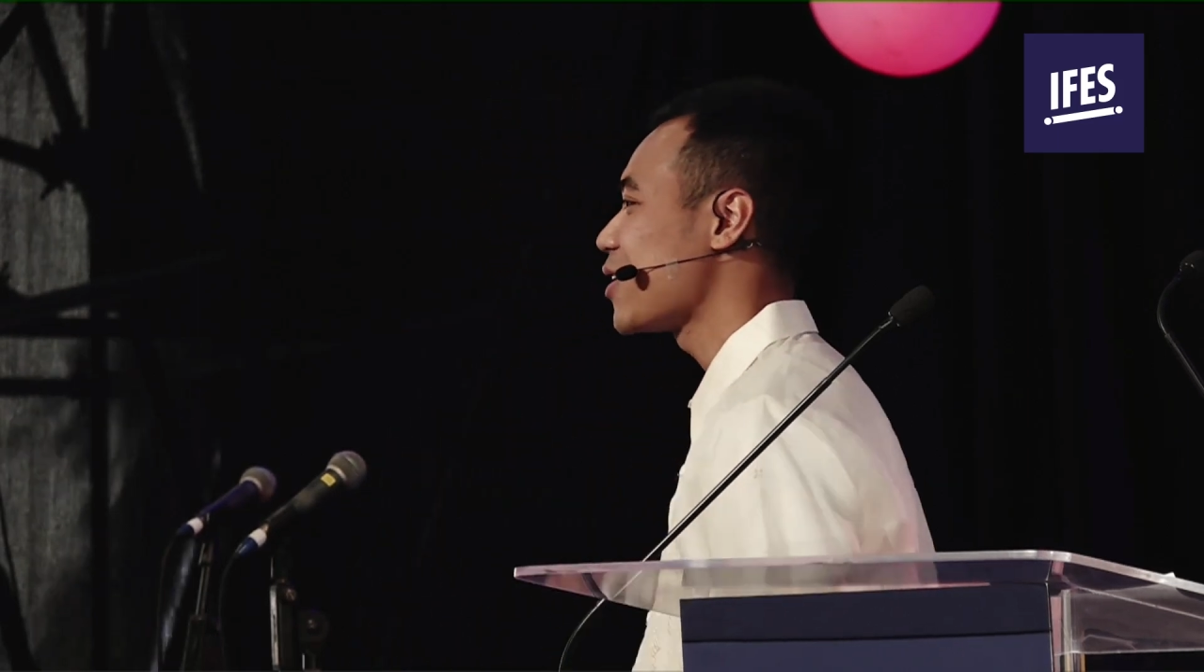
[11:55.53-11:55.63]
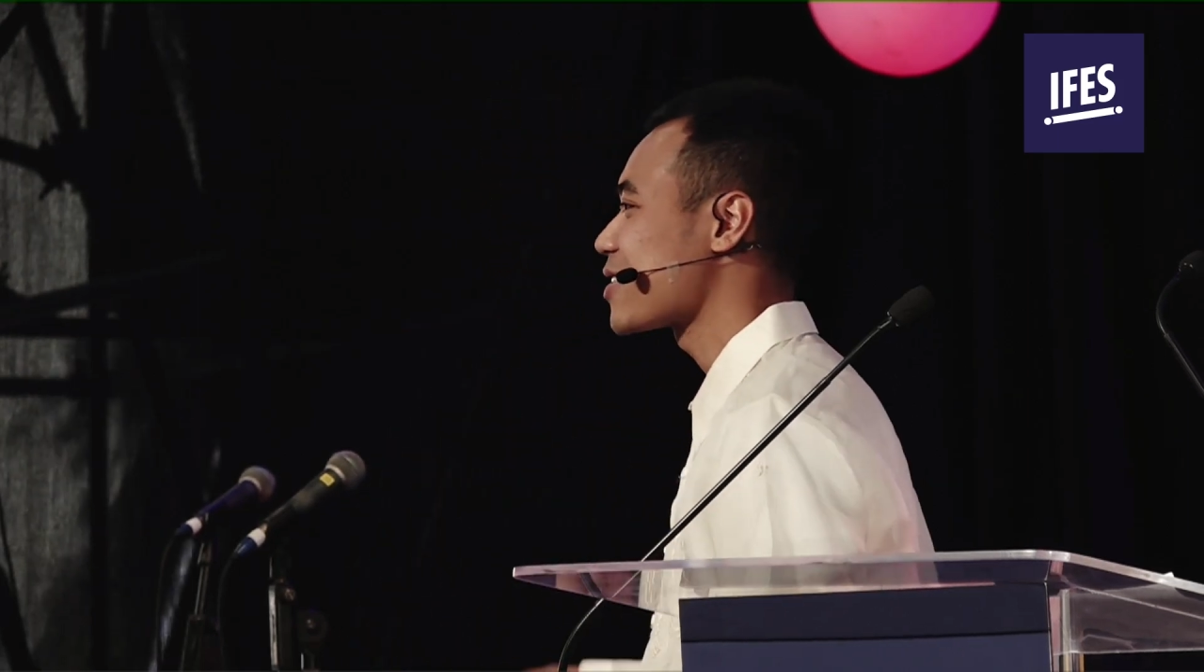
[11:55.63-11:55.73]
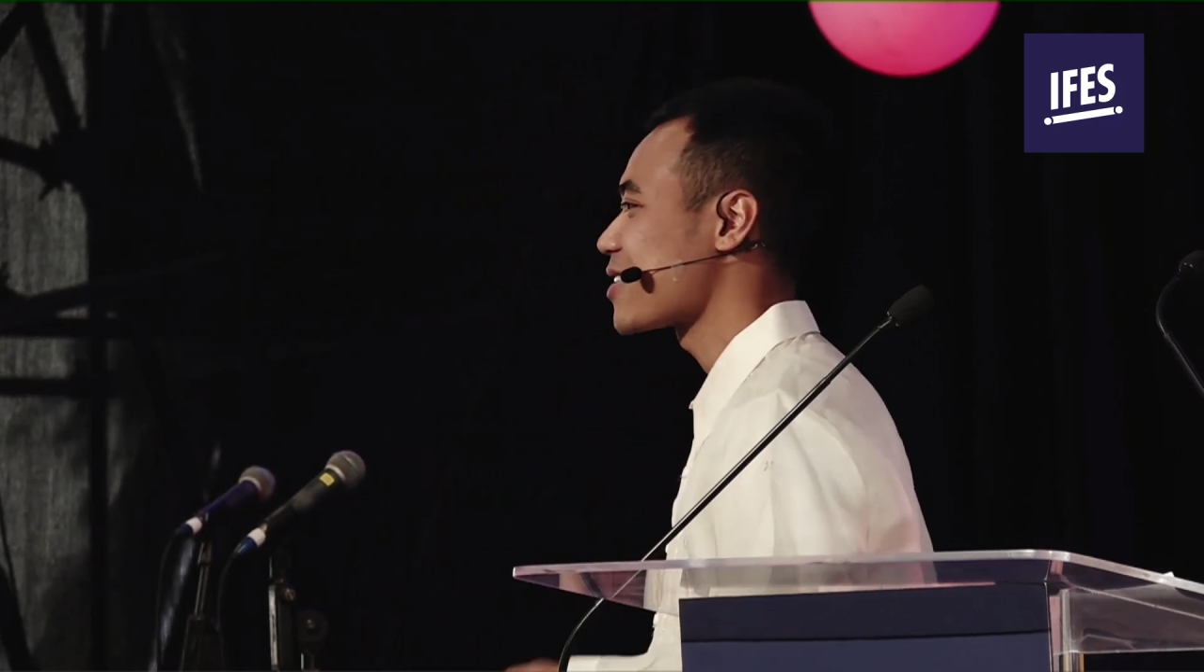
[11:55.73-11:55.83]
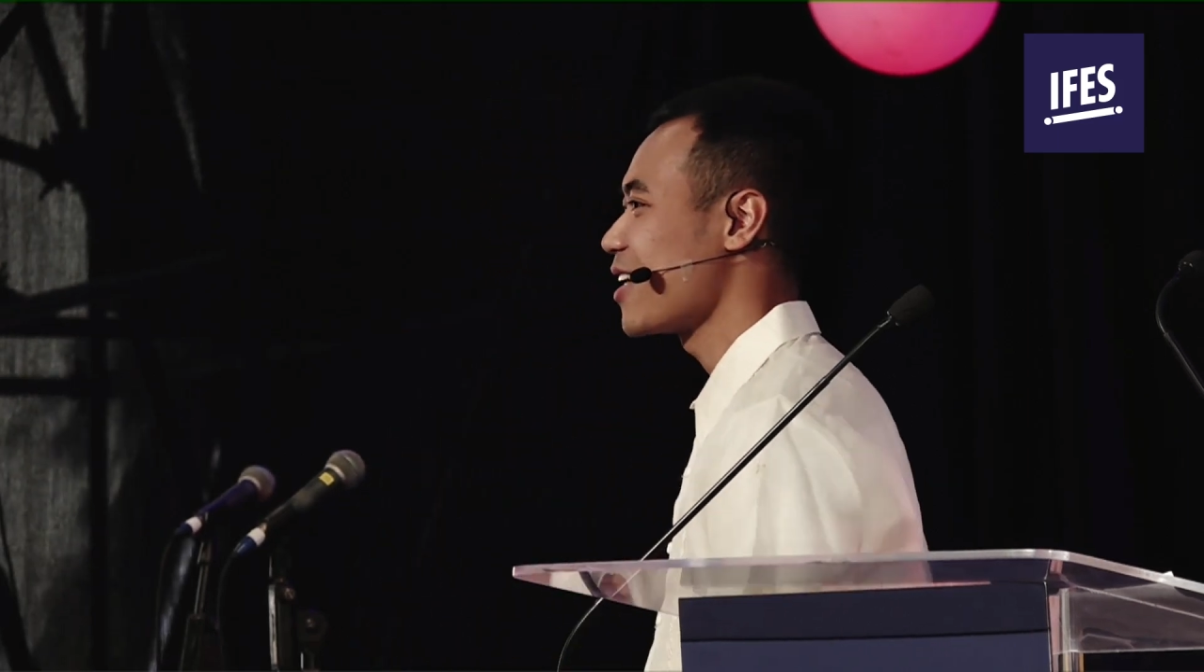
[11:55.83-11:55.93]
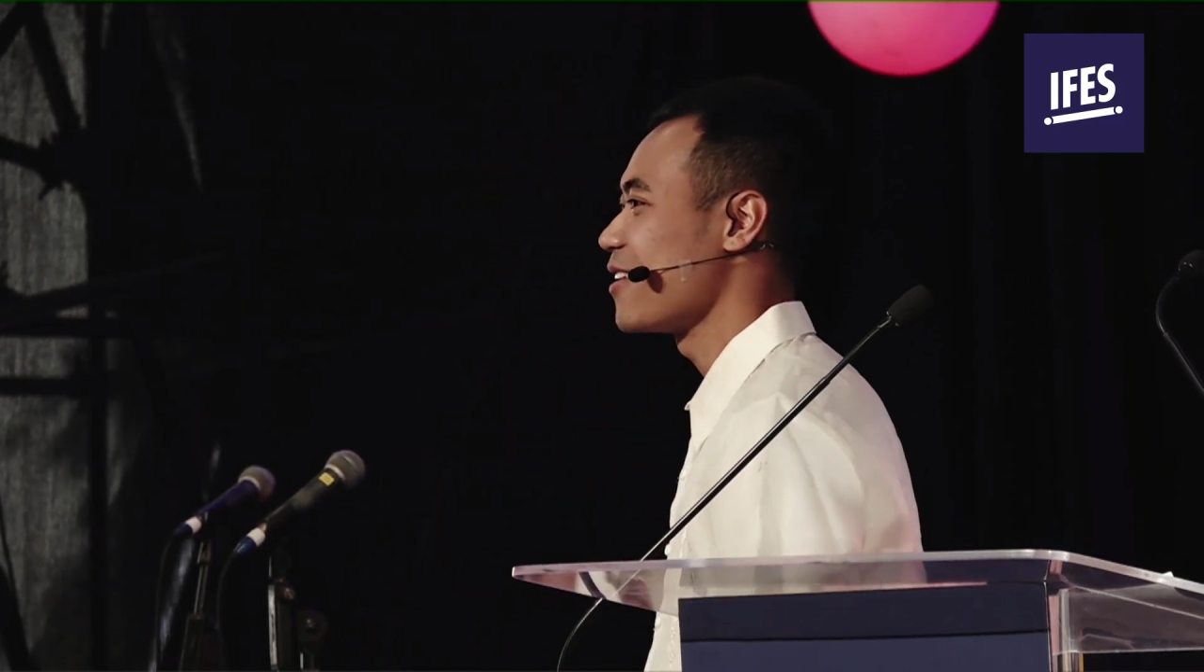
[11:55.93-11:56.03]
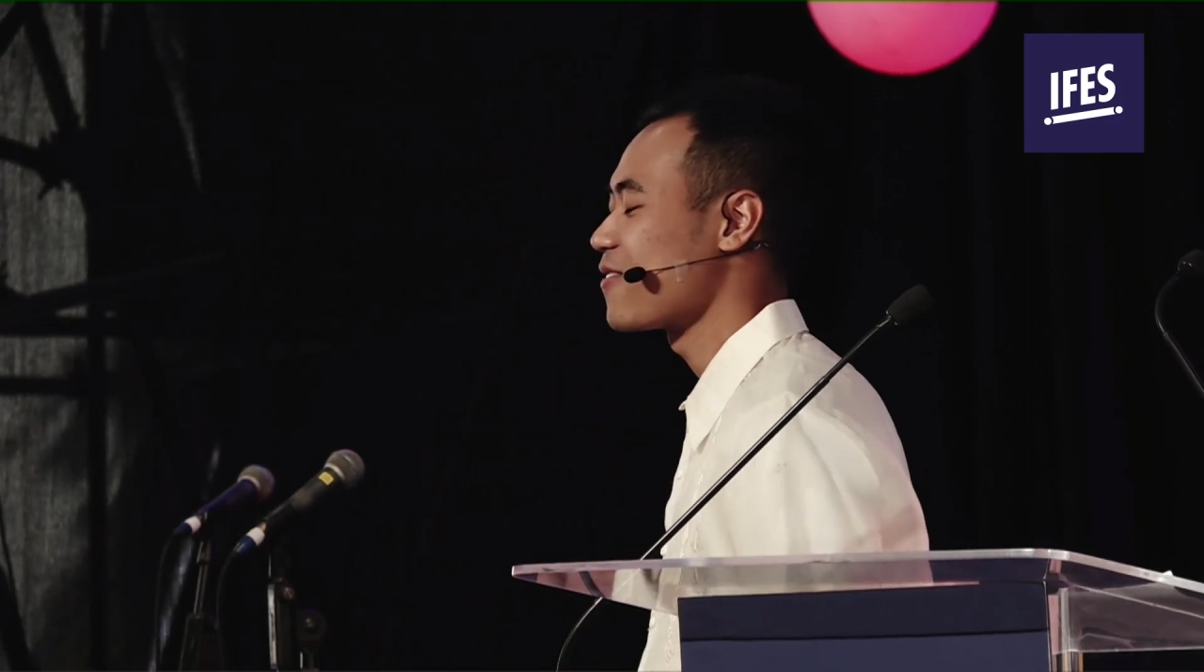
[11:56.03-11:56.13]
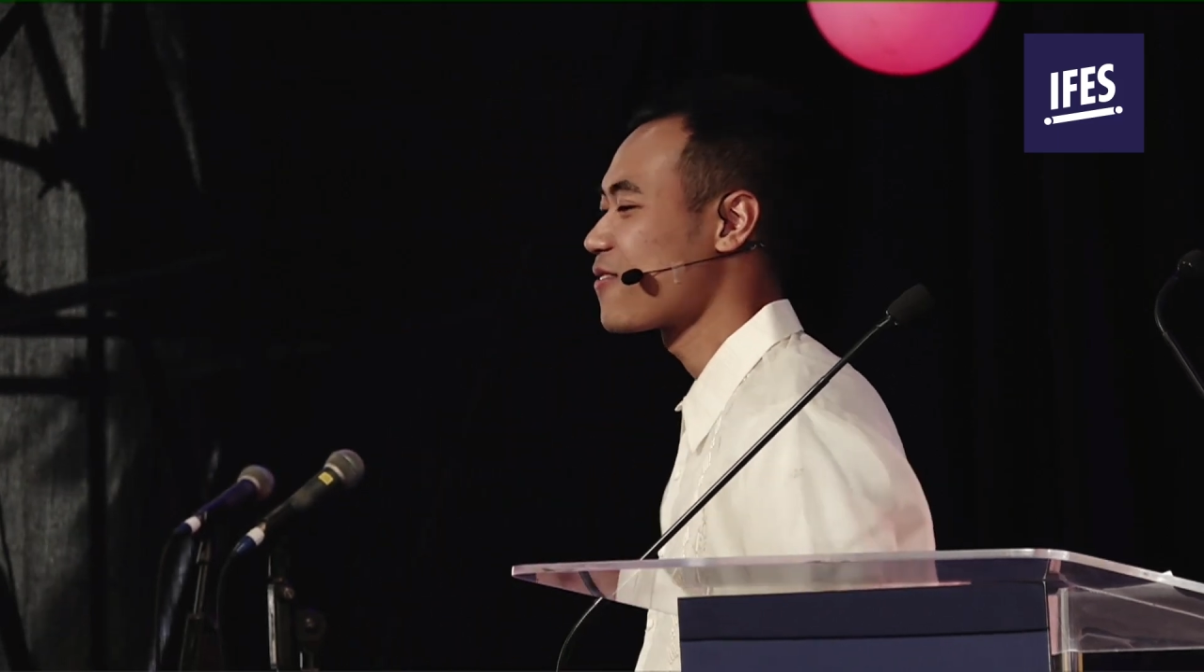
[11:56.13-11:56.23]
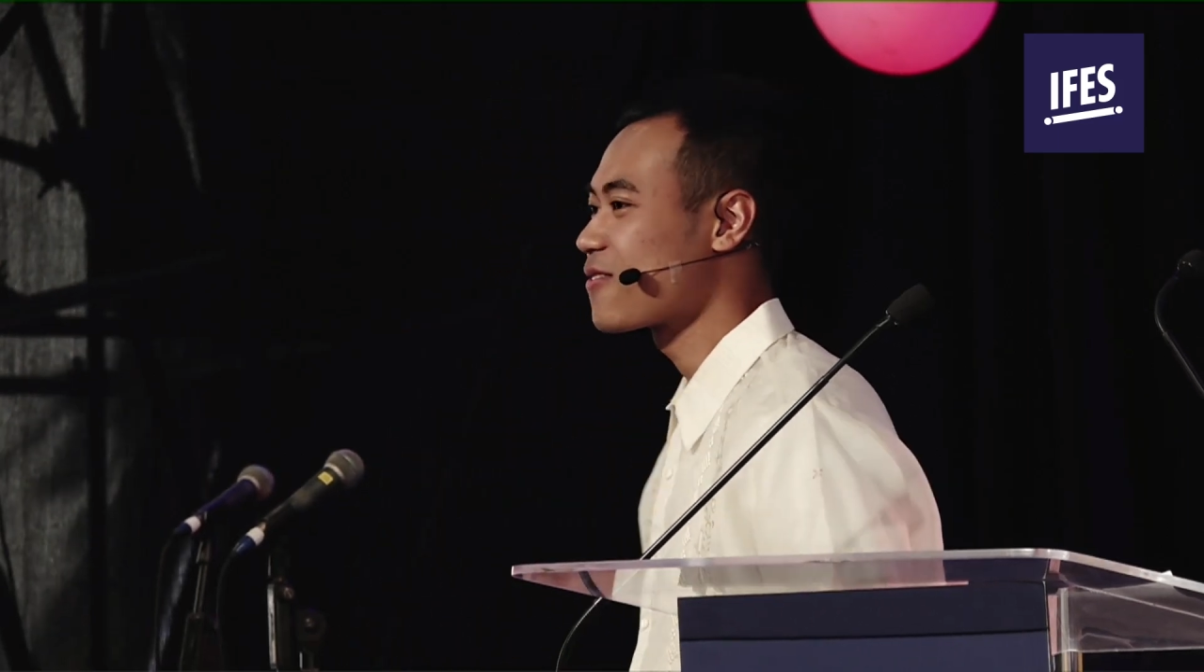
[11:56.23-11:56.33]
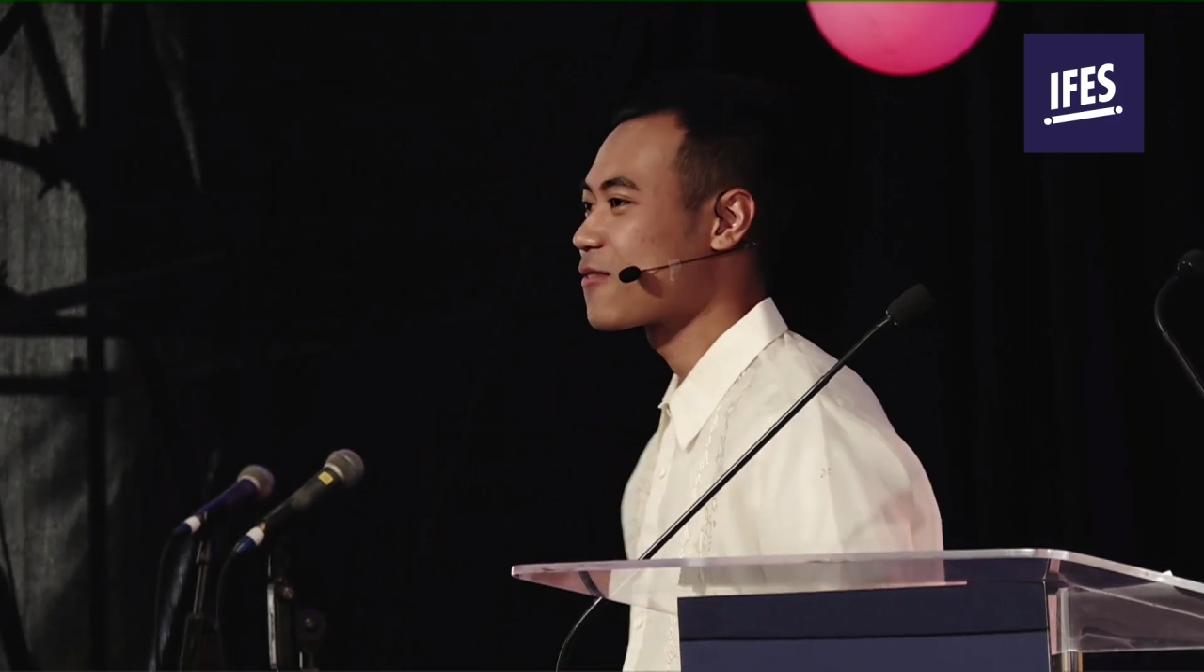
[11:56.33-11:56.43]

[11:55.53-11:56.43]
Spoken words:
self?